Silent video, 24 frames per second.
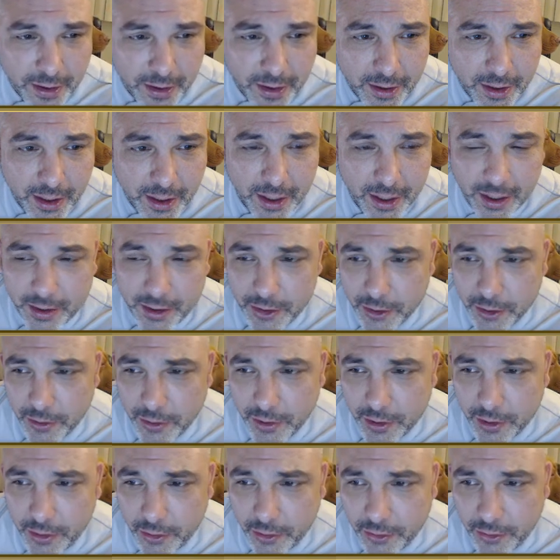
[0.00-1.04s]
and you don't
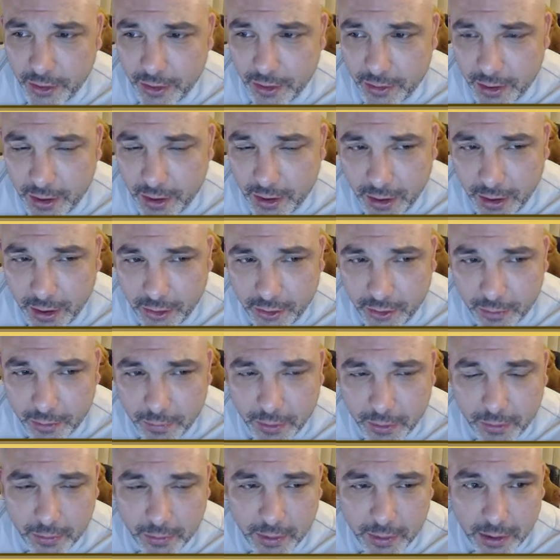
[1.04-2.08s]
understand the connection
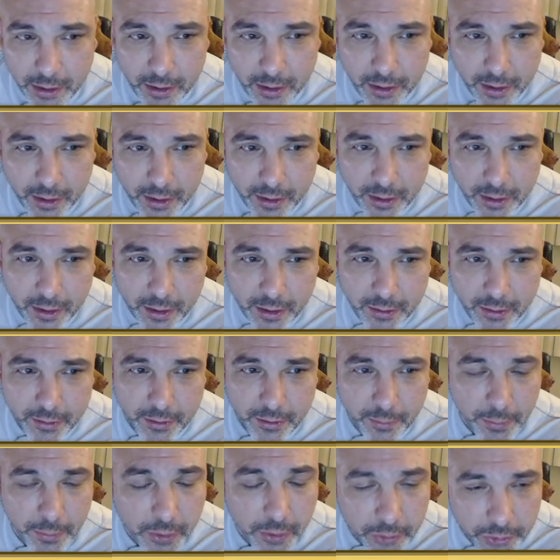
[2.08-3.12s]
between the
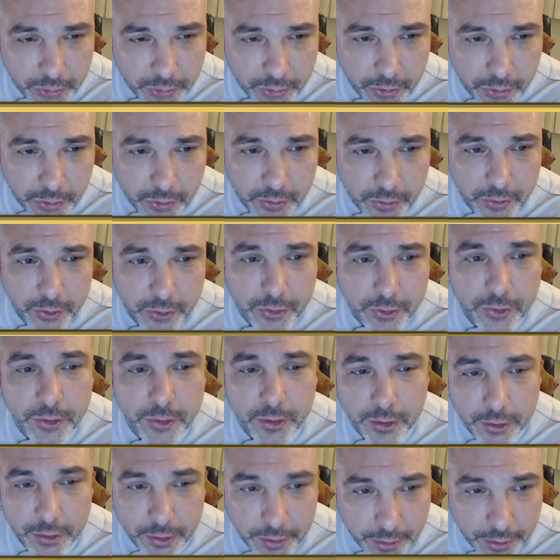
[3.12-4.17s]
Masons, the
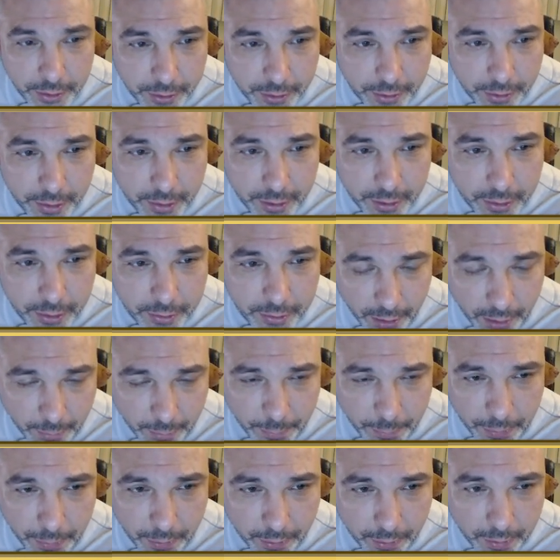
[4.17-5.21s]
Third
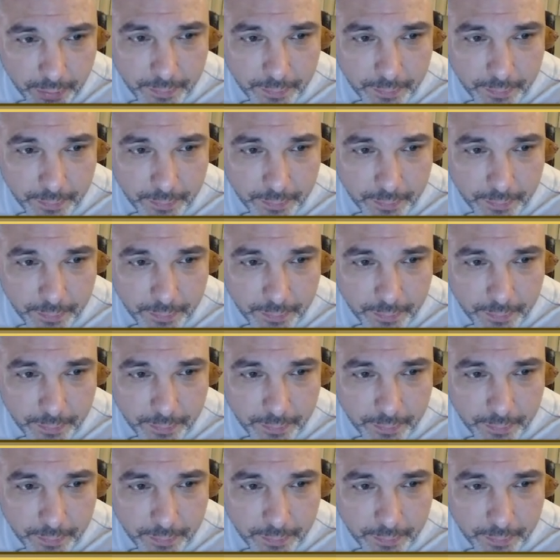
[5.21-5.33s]
Temple,